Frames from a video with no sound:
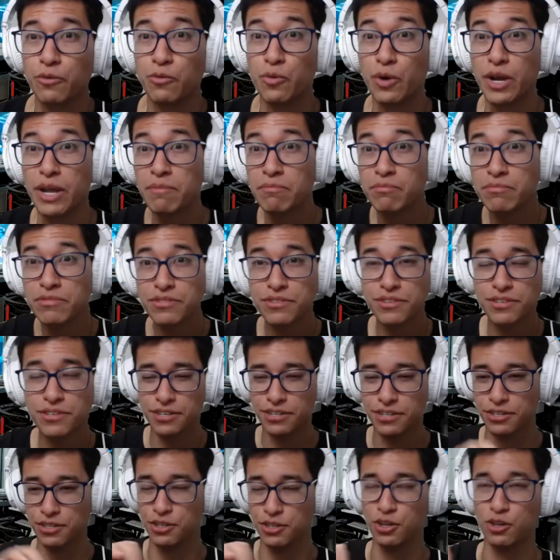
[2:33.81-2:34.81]
rims,
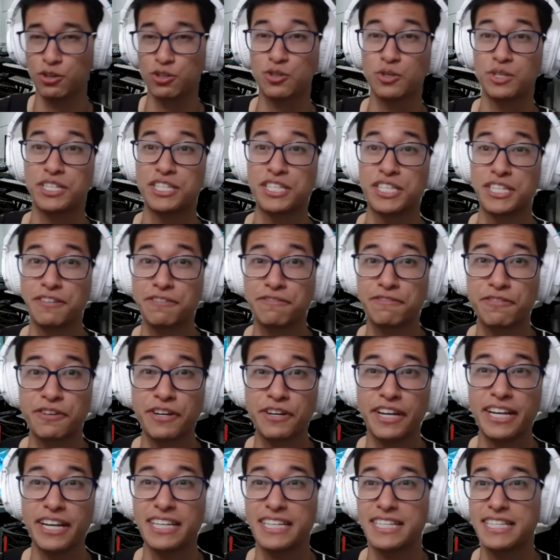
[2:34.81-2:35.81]
so it's
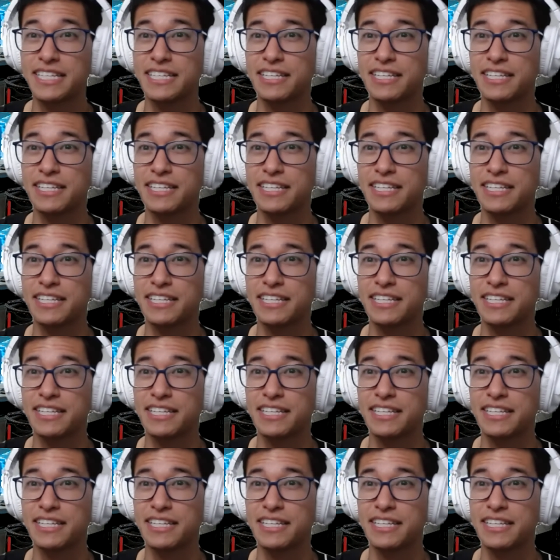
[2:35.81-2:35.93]
different.